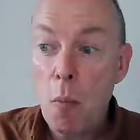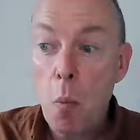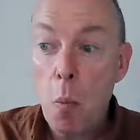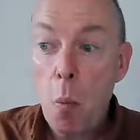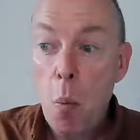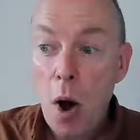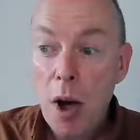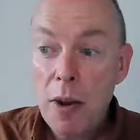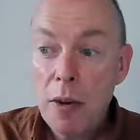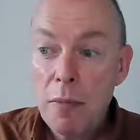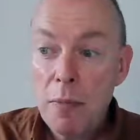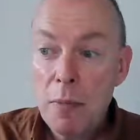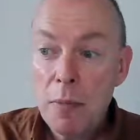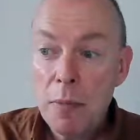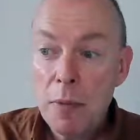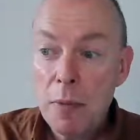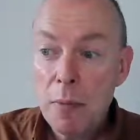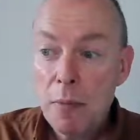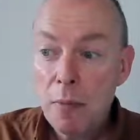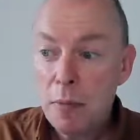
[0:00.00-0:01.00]

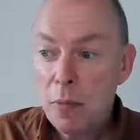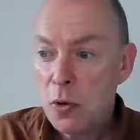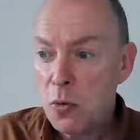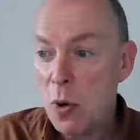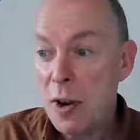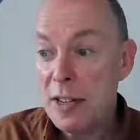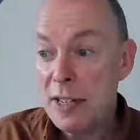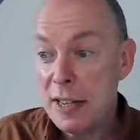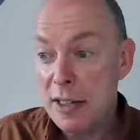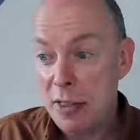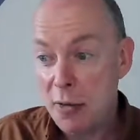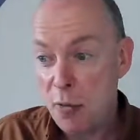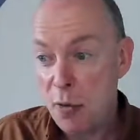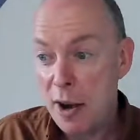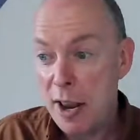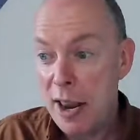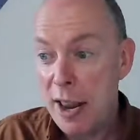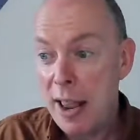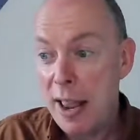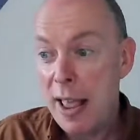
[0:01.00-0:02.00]

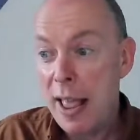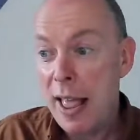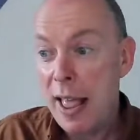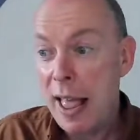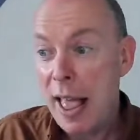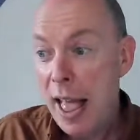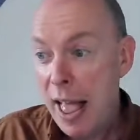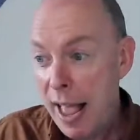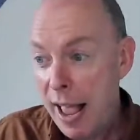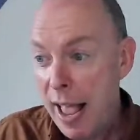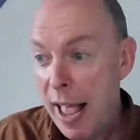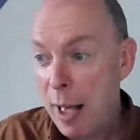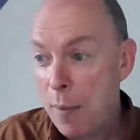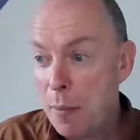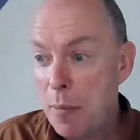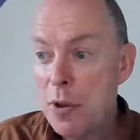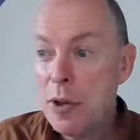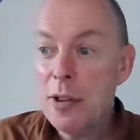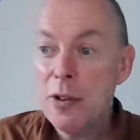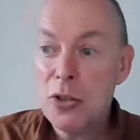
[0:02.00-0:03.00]
1:23 AM
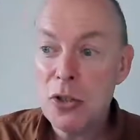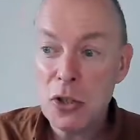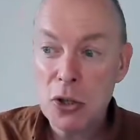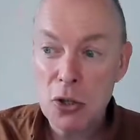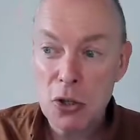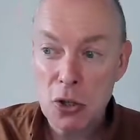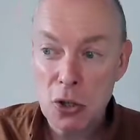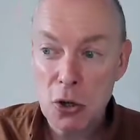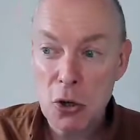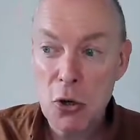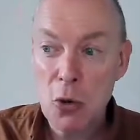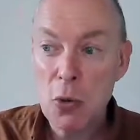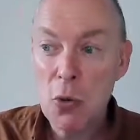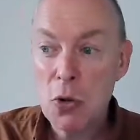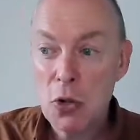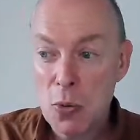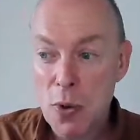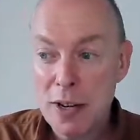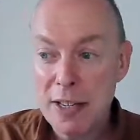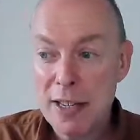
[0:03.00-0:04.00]
to
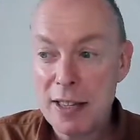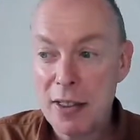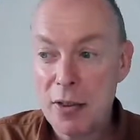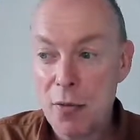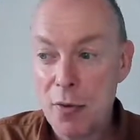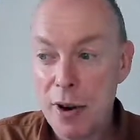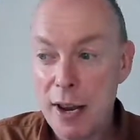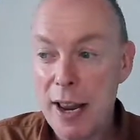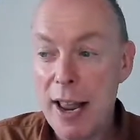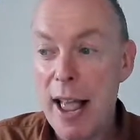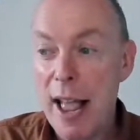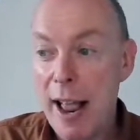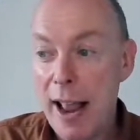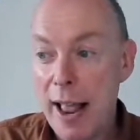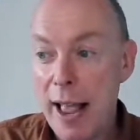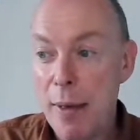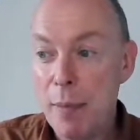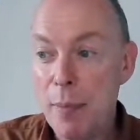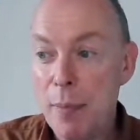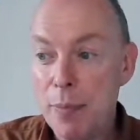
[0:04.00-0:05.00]
2:23
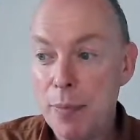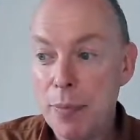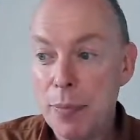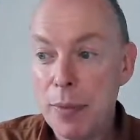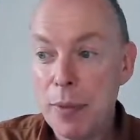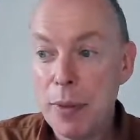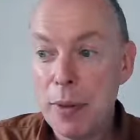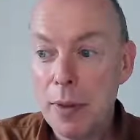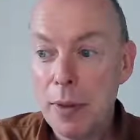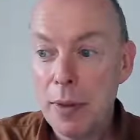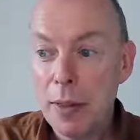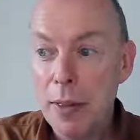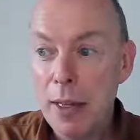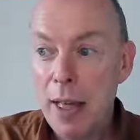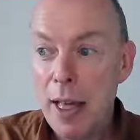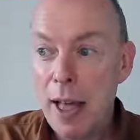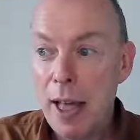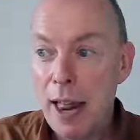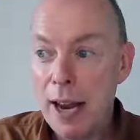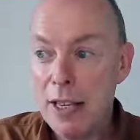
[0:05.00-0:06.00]
AM.
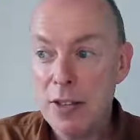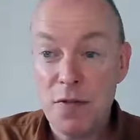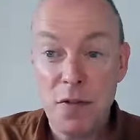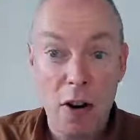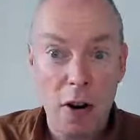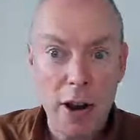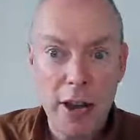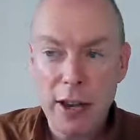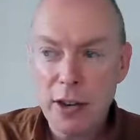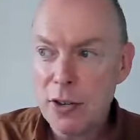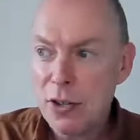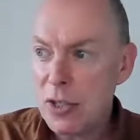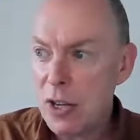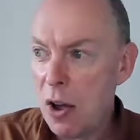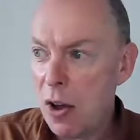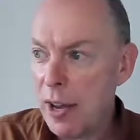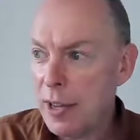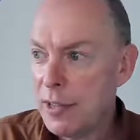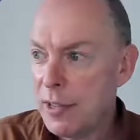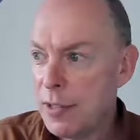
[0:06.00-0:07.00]
And it's very
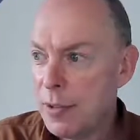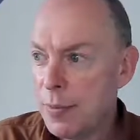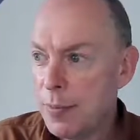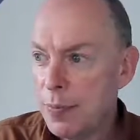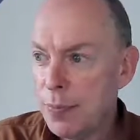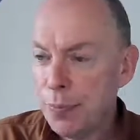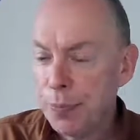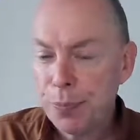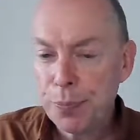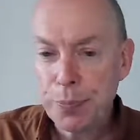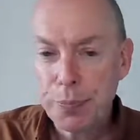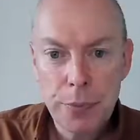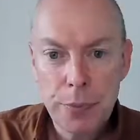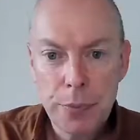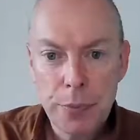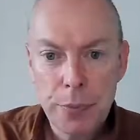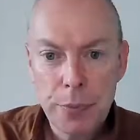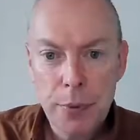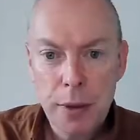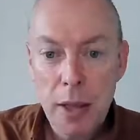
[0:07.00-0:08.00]
concise.
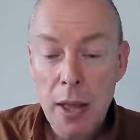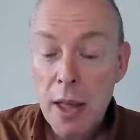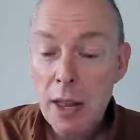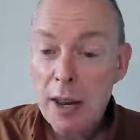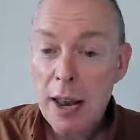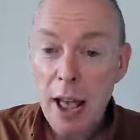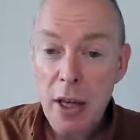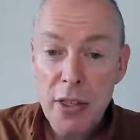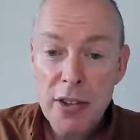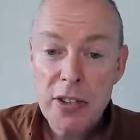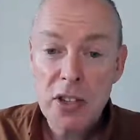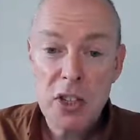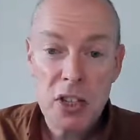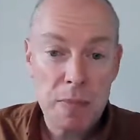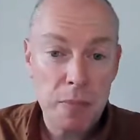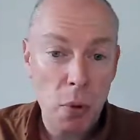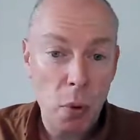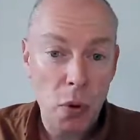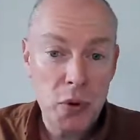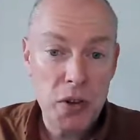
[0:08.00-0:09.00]
Now this is
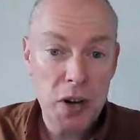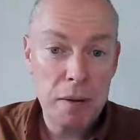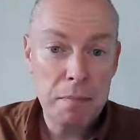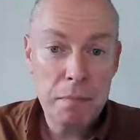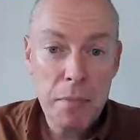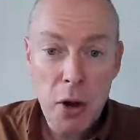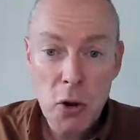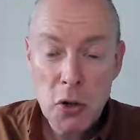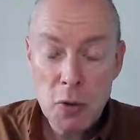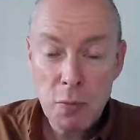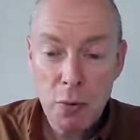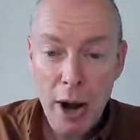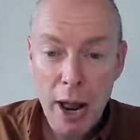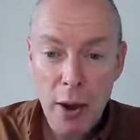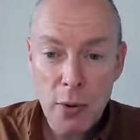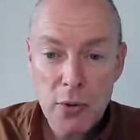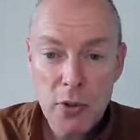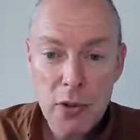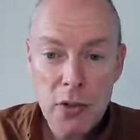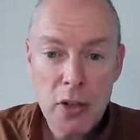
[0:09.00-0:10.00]
supported in most
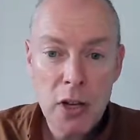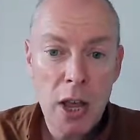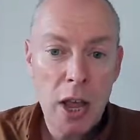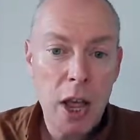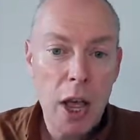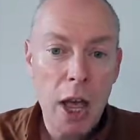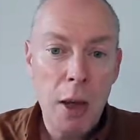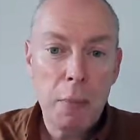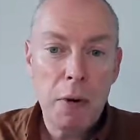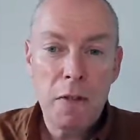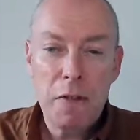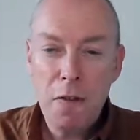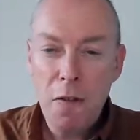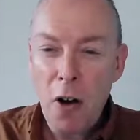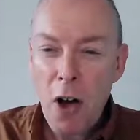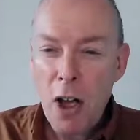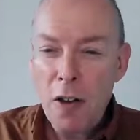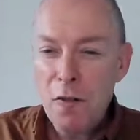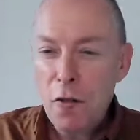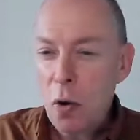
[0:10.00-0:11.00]
browsers, but
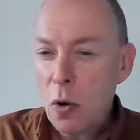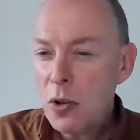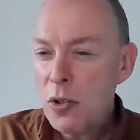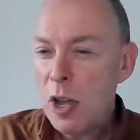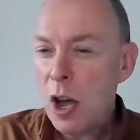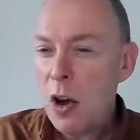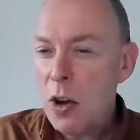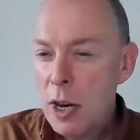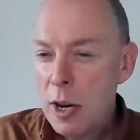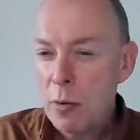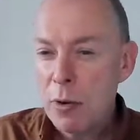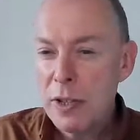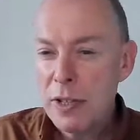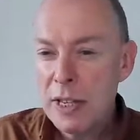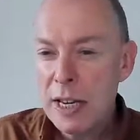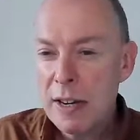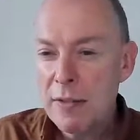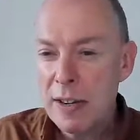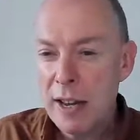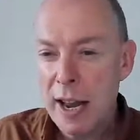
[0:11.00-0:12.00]
Firefox only
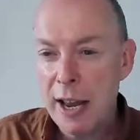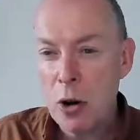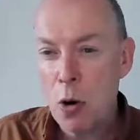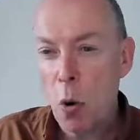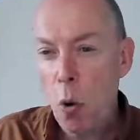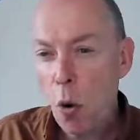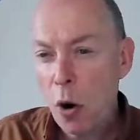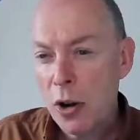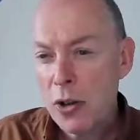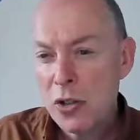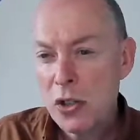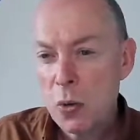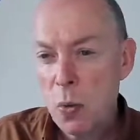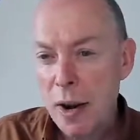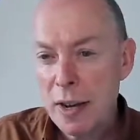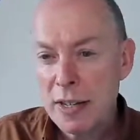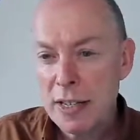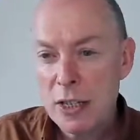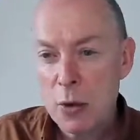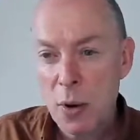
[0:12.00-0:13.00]
received it in August
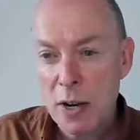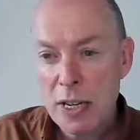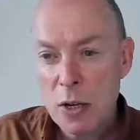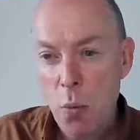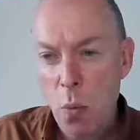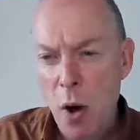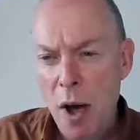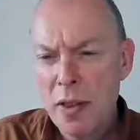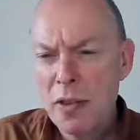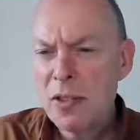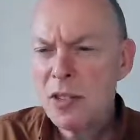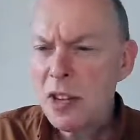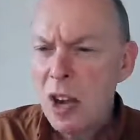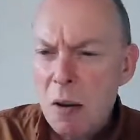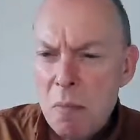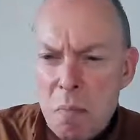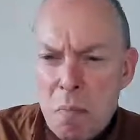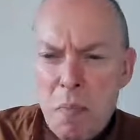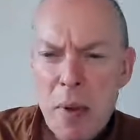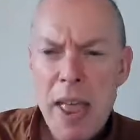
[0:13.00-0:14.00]
2021, so
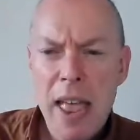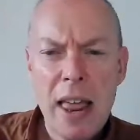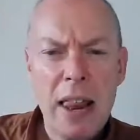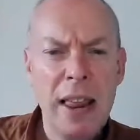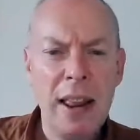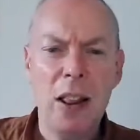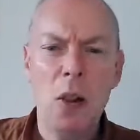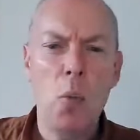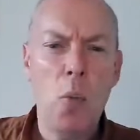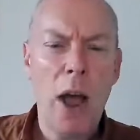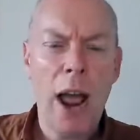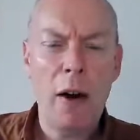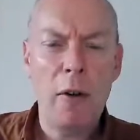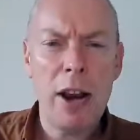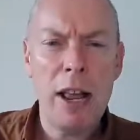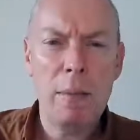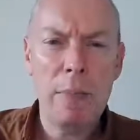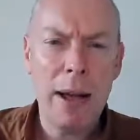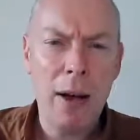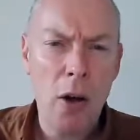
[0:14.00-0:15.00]
be a little wary
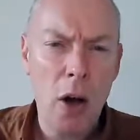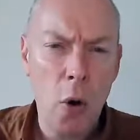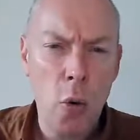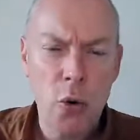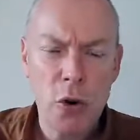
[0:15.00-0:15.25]
about older